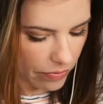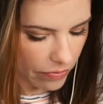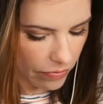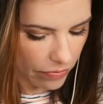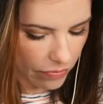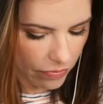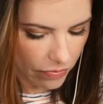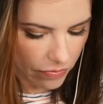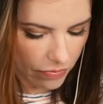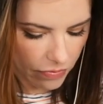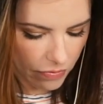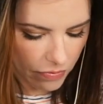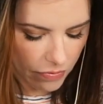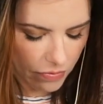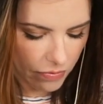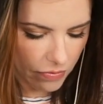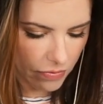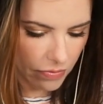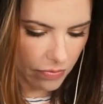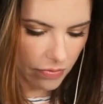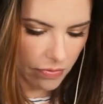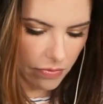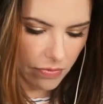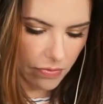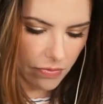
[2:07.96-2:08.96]

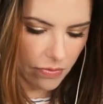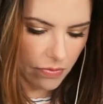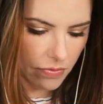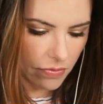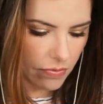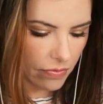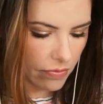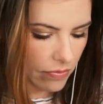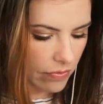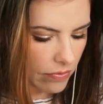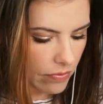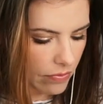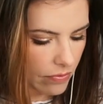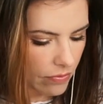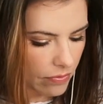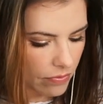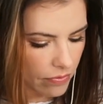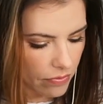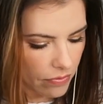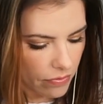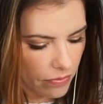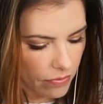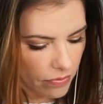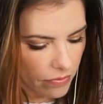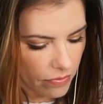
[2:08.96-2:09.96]

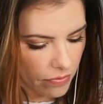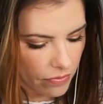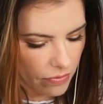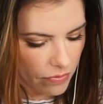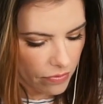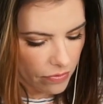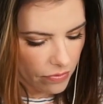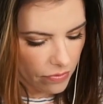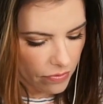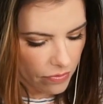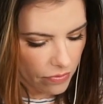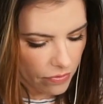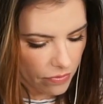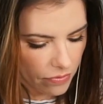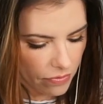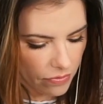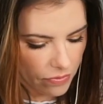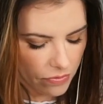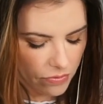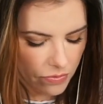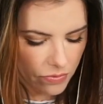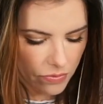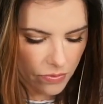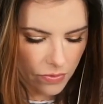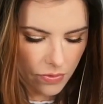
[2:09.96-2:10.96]

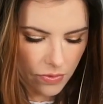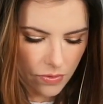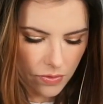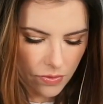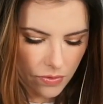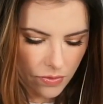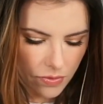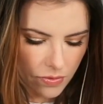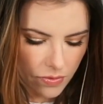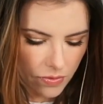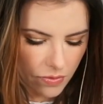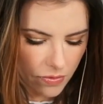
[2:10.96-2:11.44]
Nobody speaks.